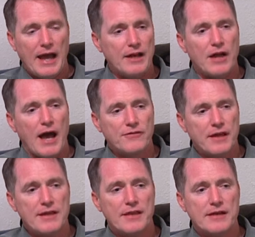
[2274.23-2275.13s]
And I'll
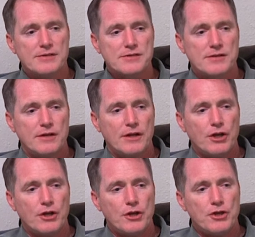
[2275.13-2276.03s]
tell you this
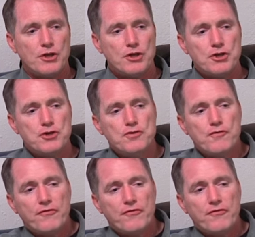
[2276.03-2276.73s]
you